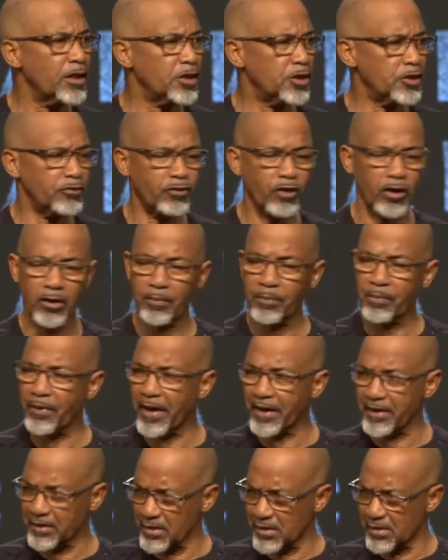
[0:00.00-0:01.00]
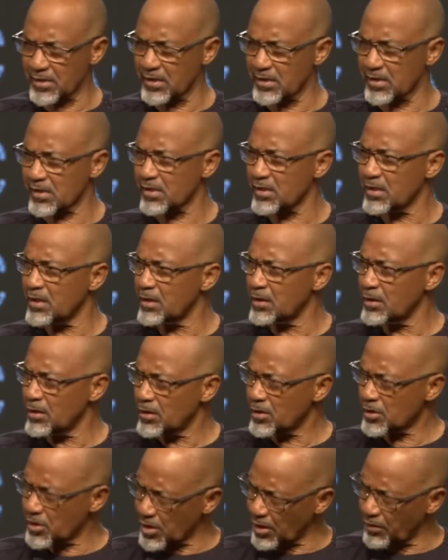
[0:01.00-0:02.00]
you've got to practice this
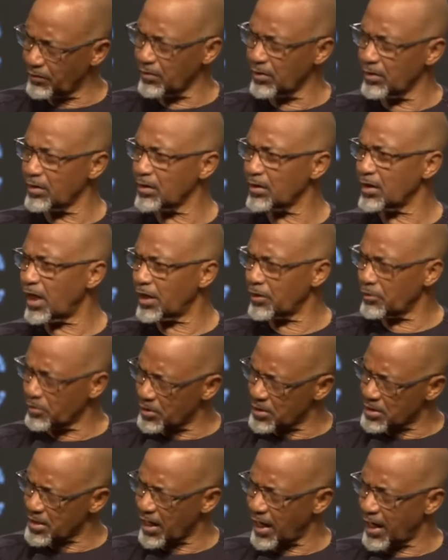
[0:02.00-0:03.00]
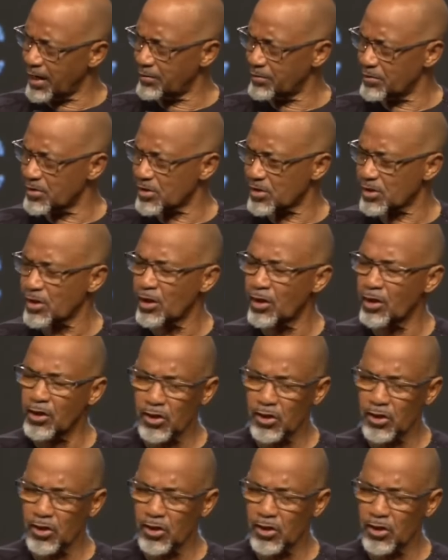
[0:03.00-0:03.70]
several hundred times